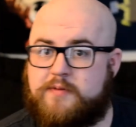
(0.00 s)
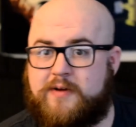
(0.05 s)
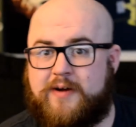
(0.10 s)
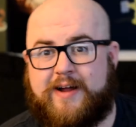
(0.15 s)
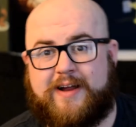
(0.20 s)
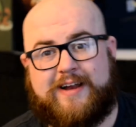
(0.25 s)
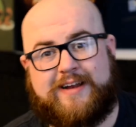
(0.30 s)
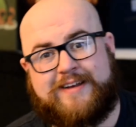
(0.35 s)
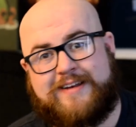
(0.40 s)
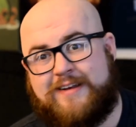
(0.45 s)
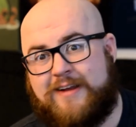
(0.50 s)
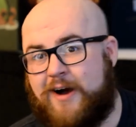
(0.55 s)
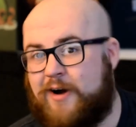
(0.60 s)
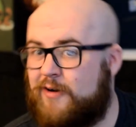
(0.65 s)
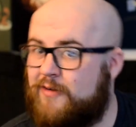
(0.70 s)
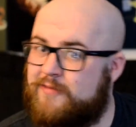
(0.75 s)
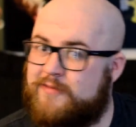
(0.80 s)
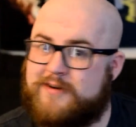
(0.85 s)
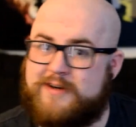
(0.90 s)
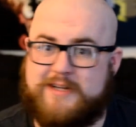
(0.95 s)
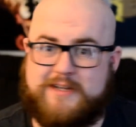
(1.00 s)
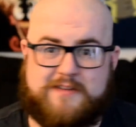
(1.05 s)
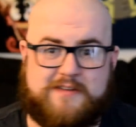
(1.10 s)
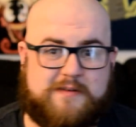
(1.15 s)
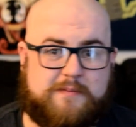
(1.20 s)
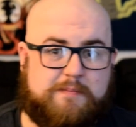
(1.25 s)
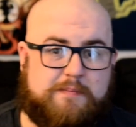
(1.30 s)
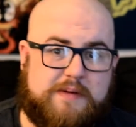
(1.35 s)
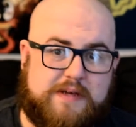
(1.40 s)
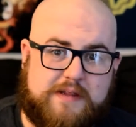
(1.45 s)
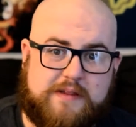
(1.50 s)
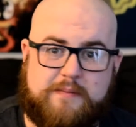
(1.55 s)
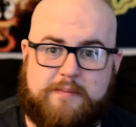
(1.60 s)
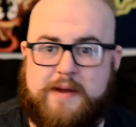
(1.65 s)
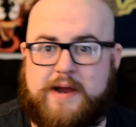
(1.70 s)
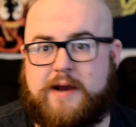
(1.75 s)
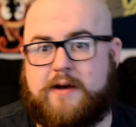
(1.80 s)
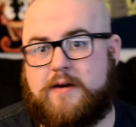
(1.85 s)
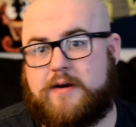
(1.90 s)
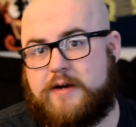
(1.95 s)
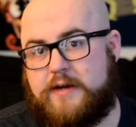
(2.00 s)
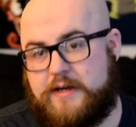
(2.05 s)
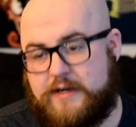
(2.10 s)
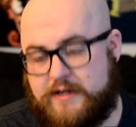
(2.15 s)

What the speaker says: to Oliver. Needs to be the mayor. He